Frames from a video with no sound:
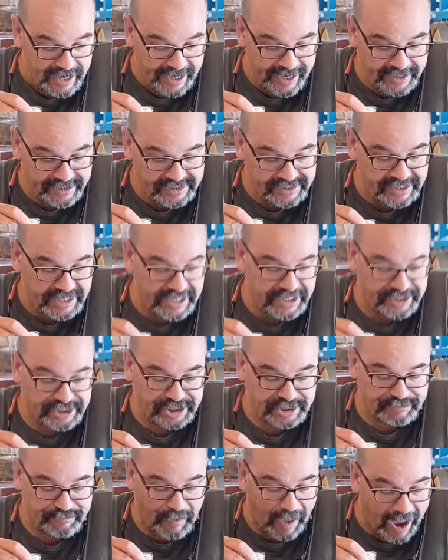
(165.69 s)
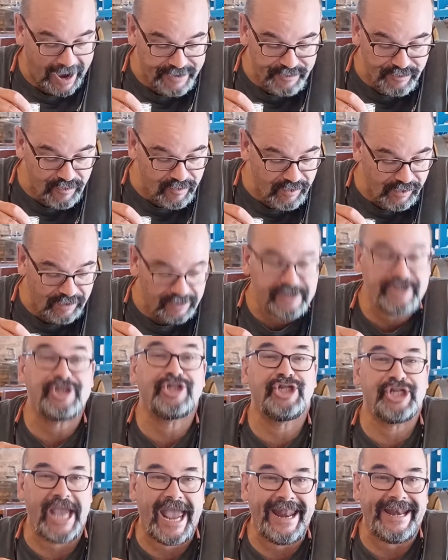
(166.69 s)
is the Spiral
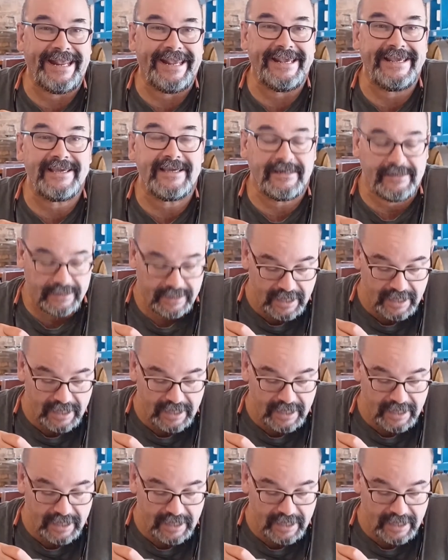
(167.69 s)
Jetty.